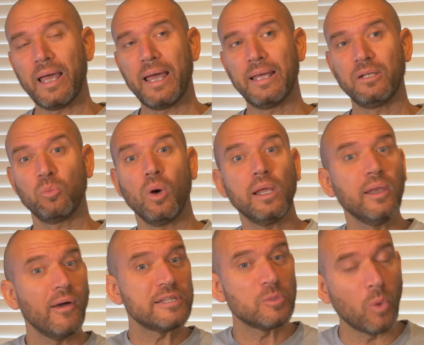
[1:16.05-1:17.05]
and what I
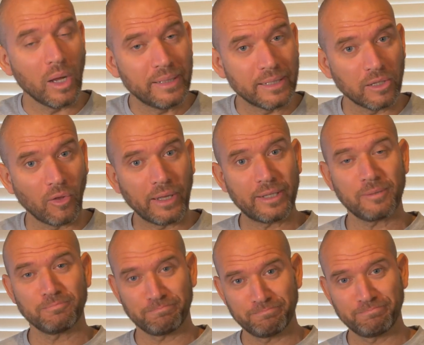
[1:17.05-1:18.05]
liked and what I didn't like.